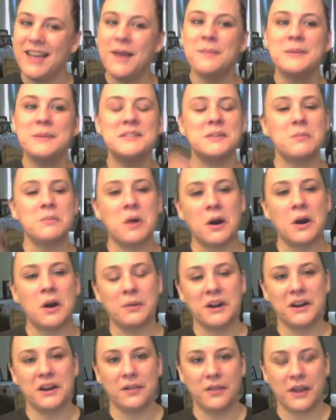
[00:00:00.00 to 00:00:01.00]
but tomorrow
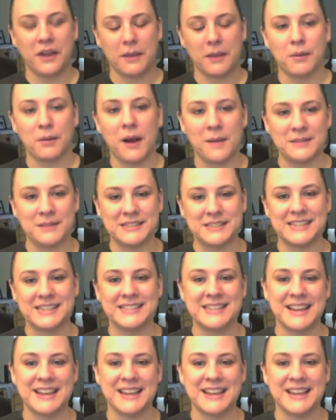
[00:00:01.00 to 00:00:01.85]
we're going to look at promises